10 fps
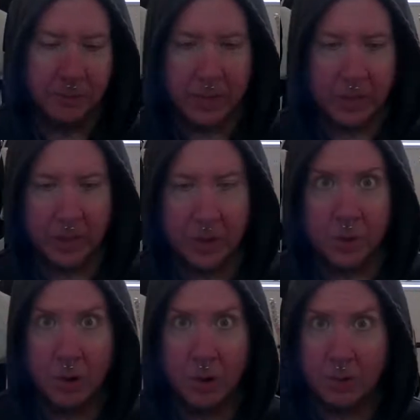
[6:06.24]
Gross
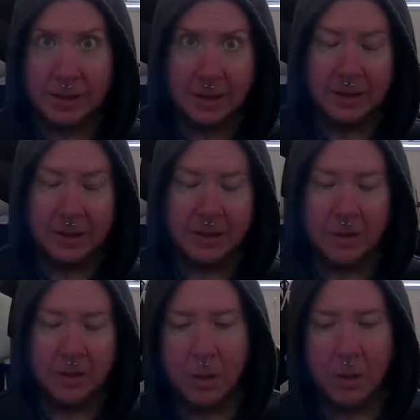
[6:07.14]
thing,
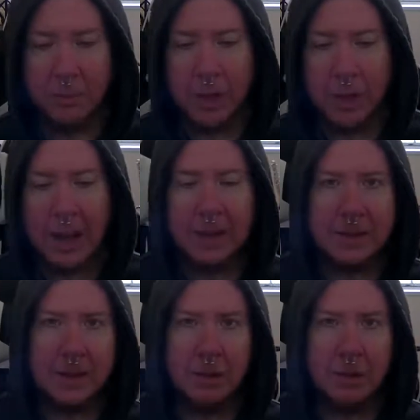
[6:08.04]
but I didn't start
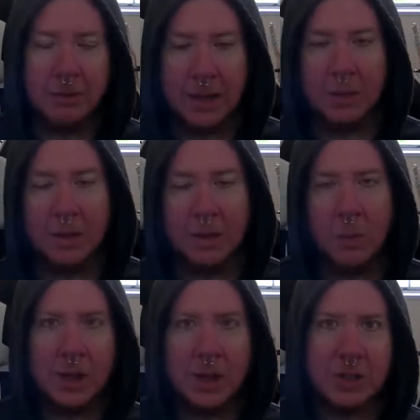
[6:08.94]
regularly washing my
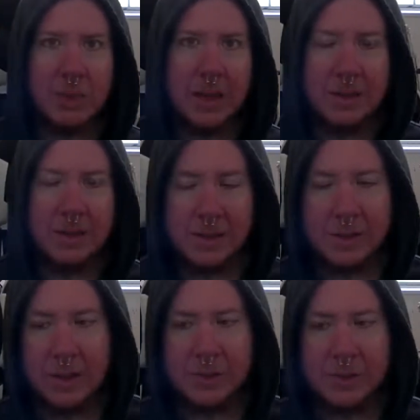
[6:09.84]
hands until I was
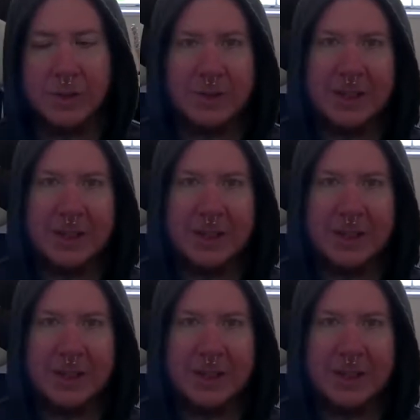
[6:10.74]
15.